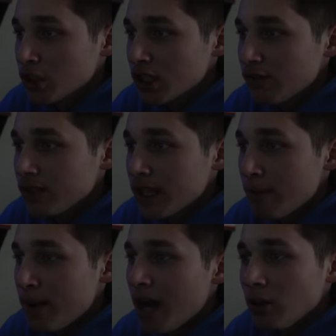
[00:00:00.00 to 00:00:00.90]
gonna find
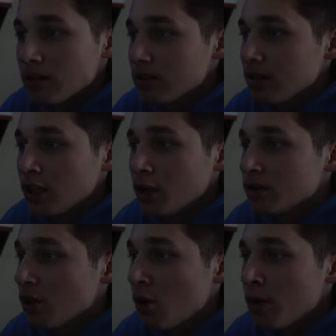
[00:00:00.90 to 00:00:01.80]
that balance. You know,
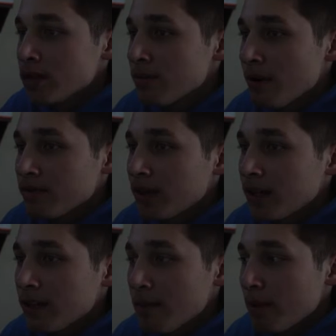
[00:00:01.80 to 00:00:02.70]
it's always about
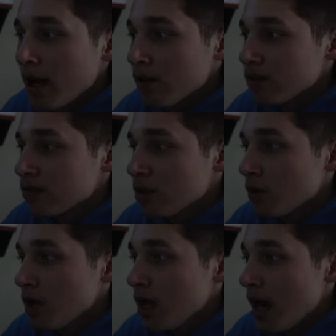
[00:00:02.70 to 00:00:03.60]
finding that balance.
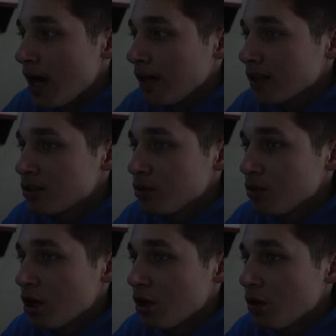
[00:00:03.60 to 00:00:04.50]
So I like to
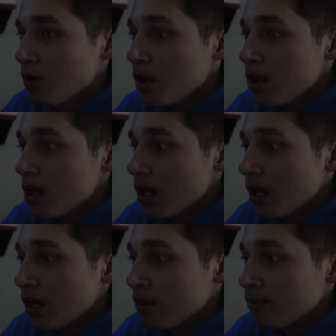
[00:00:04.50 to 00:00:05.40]
go
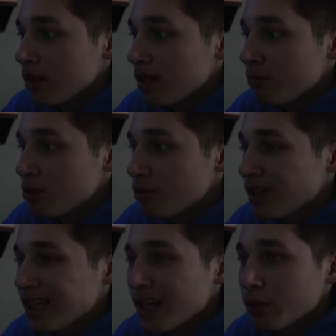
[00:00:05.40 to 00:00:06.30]
in between
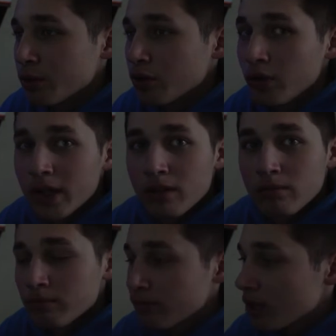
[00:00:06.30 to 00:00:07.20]
the yellow and green,
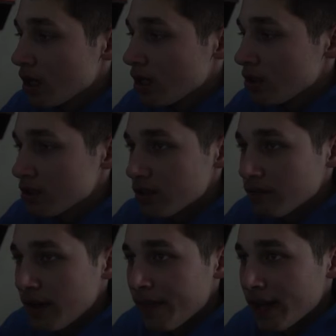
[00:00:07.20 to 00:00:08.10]
just to
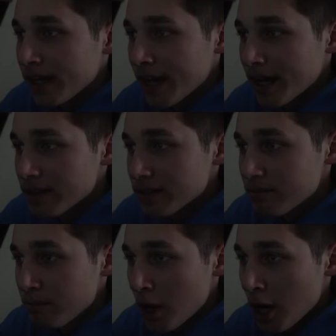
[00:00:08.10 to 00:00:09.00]
find that nice
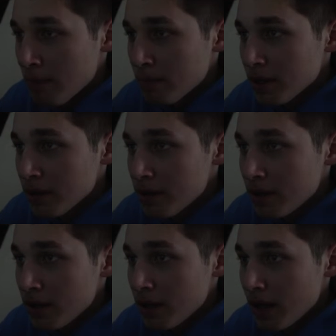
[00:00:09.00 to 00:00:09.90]
pop.
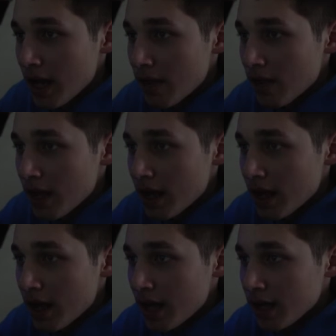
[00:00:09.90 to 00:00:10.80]
And
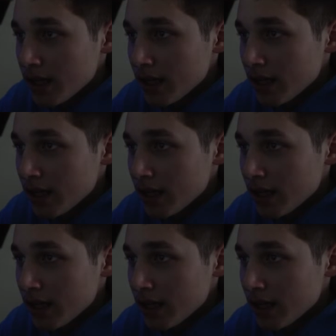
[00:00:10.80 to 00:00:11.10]
then